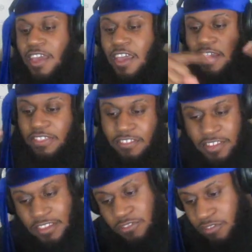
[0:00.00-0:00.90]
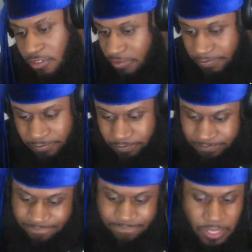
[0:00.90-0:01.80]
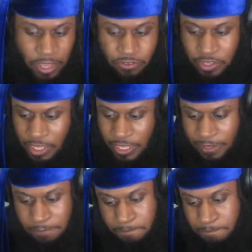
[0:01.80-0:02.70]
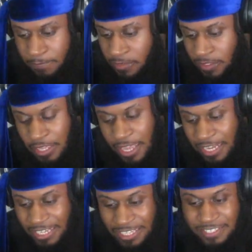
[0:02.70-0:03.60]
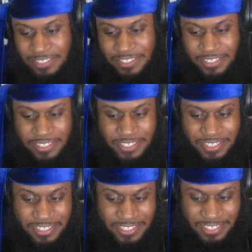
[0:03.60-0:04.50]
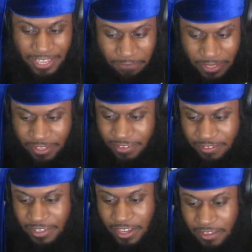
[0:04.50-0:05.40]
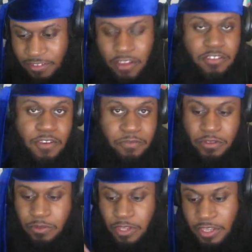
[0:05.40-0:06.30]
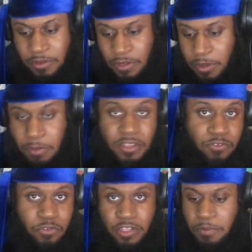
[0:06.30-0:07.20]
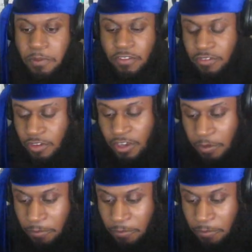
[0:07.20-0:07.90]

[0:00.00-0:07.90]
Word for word: If this gets, I'll say, at least 70, 60 likes, I'll definitely do that. But it just really depends on y'all.